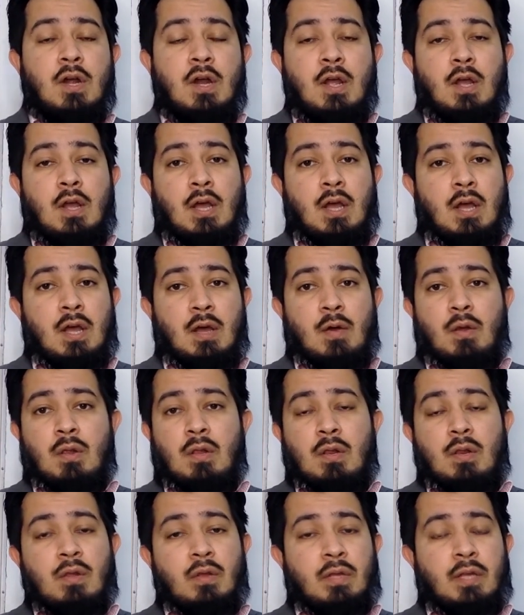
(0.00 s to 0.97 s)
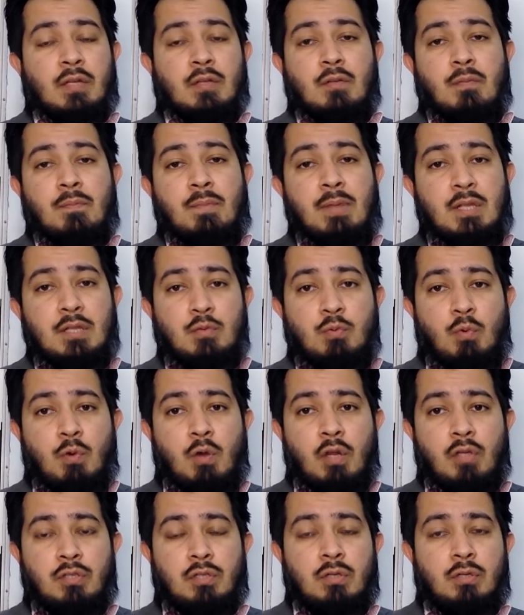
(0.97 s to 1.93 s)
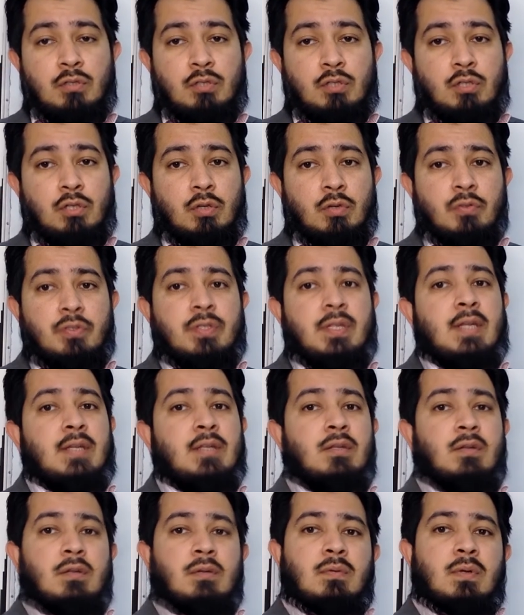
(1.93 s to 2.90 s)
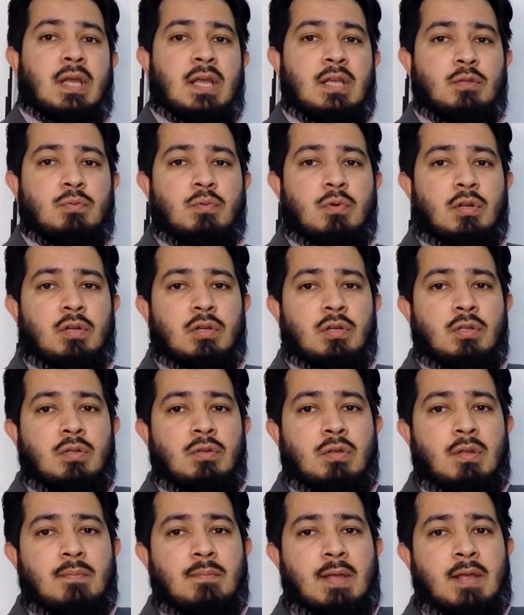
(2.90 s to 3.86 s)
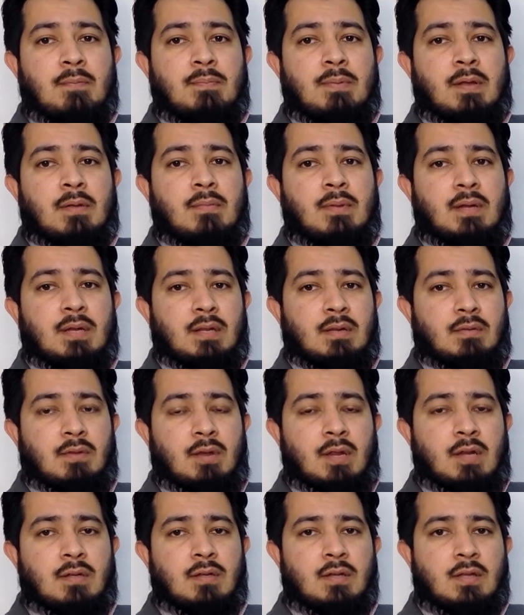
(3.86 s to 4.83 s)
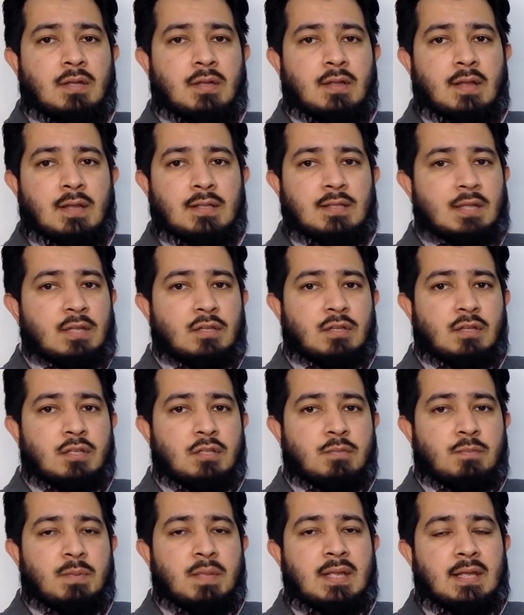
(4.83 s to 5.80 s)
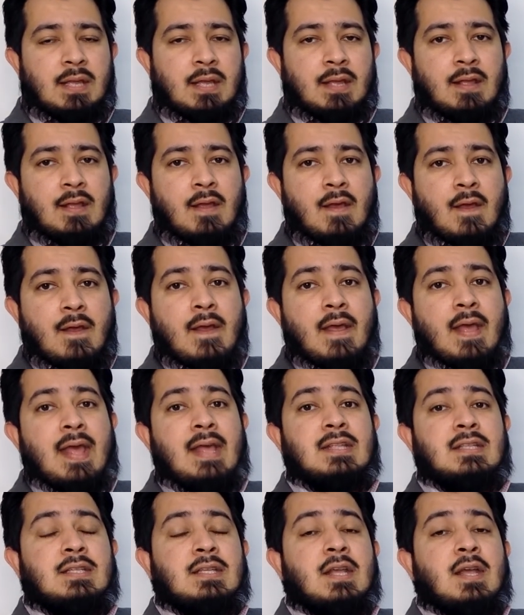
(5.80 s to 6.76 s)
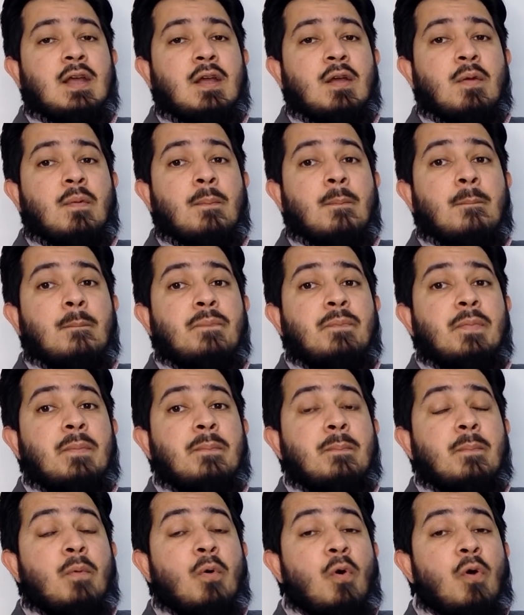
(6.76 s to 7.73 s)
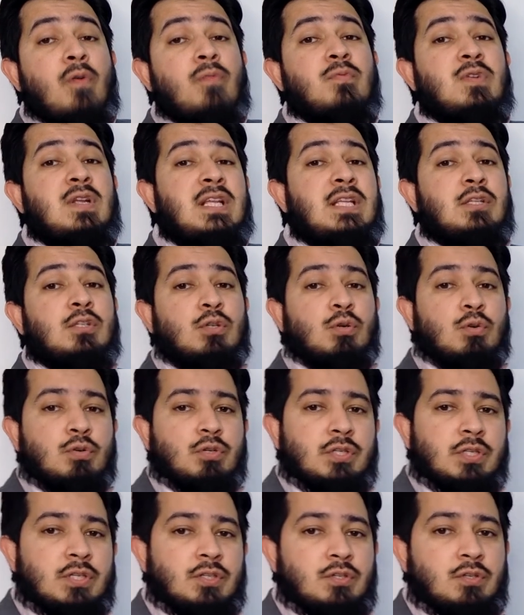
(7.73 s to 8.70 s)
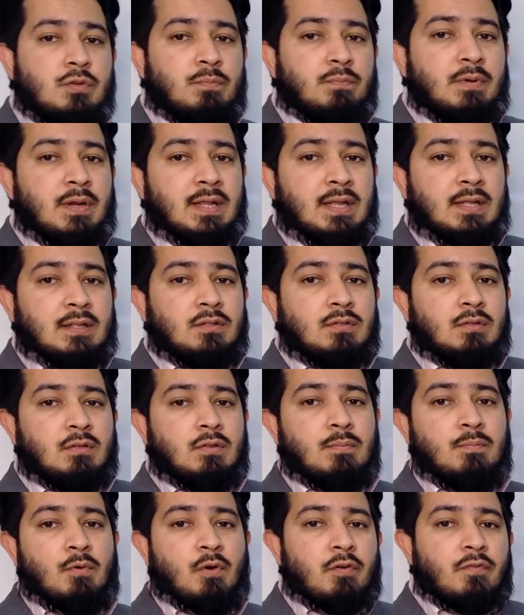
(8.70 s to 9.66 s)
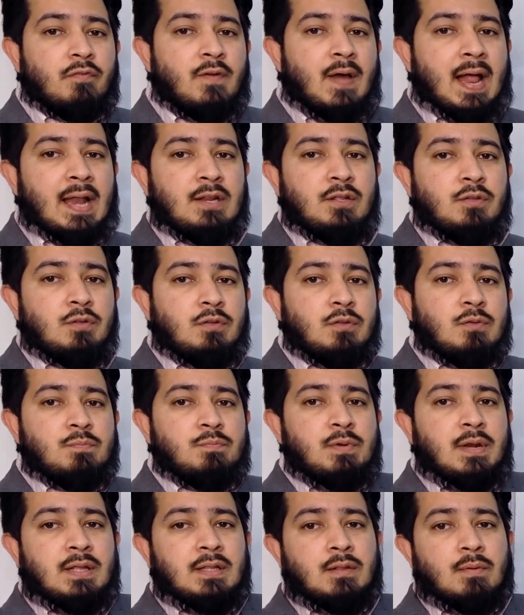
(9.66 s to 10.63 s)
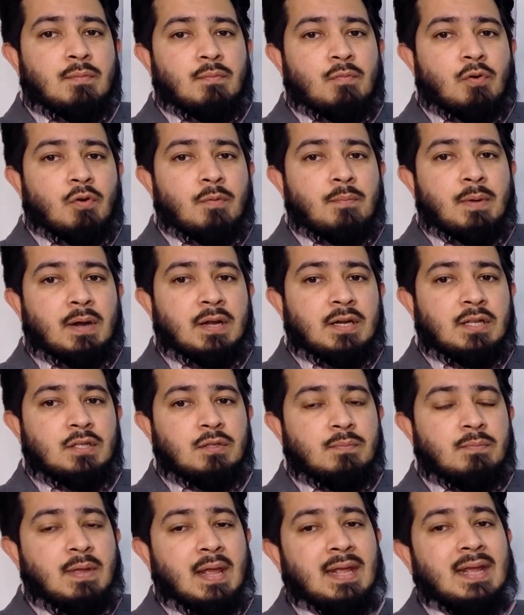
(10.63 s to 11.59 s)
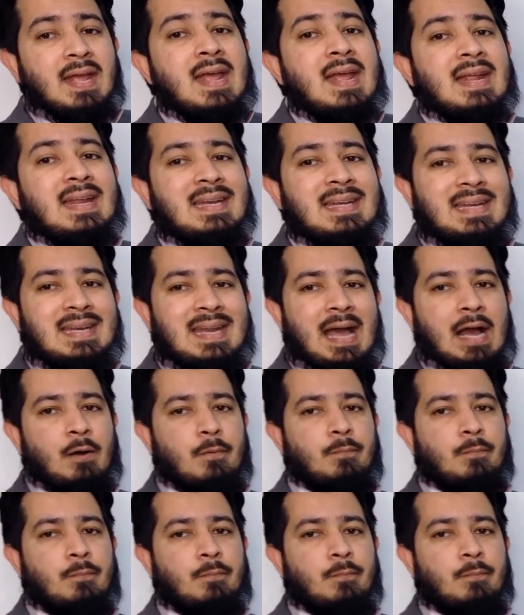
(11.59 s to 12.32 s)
are looking to binge watch on shows, then guess what? You can make big money, right? Essentially speaking, it's the more resources you bring in, so the more value you bring, the more money you make. Now,